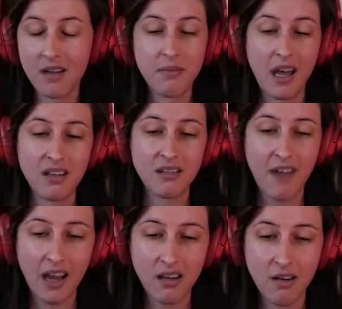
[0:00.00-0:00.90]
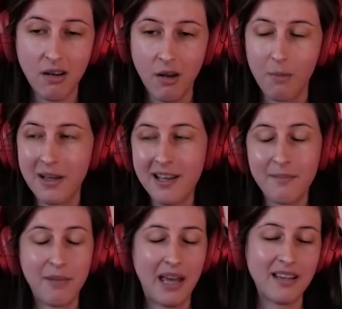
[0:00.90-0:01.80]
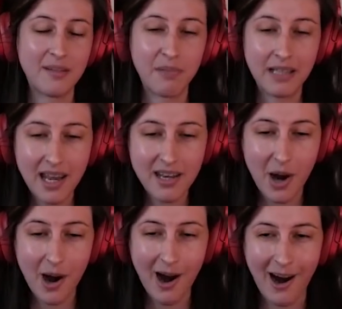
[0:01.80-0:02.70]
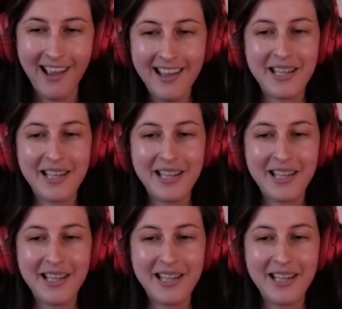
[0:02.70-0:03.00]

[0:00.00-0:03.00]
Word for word: best vacuum, best blender.